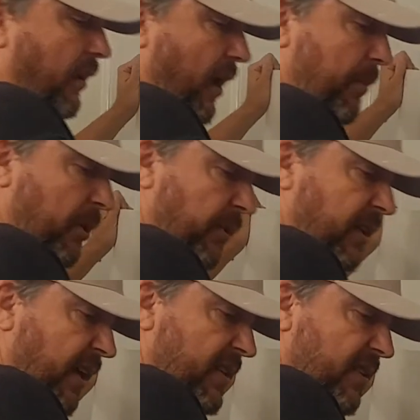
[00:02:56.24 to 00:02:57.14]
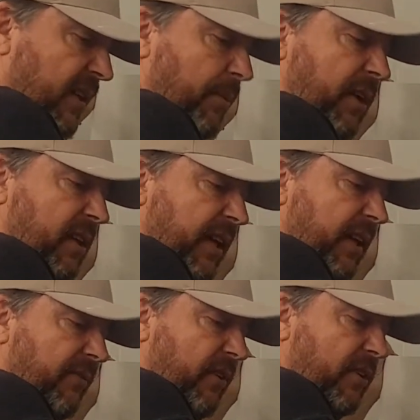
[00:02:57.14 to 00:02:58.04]
I'm gonna reglaze it. I'm gonna clean
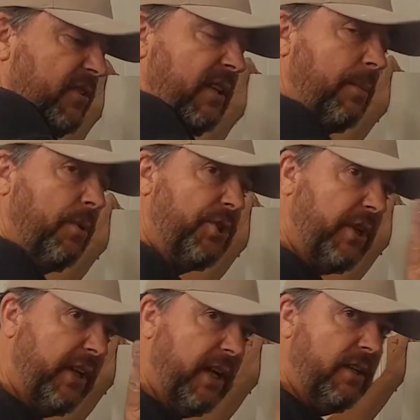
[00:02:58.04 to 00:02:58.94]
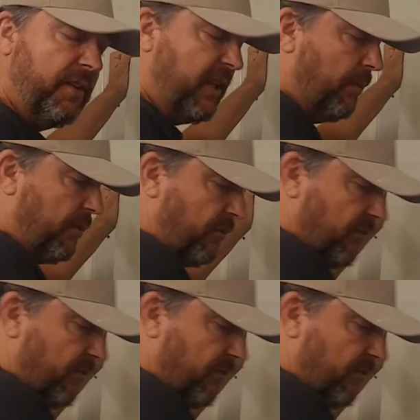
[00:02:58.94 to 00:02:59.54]
it first, and then I'm gonna show you how I did the chemicals.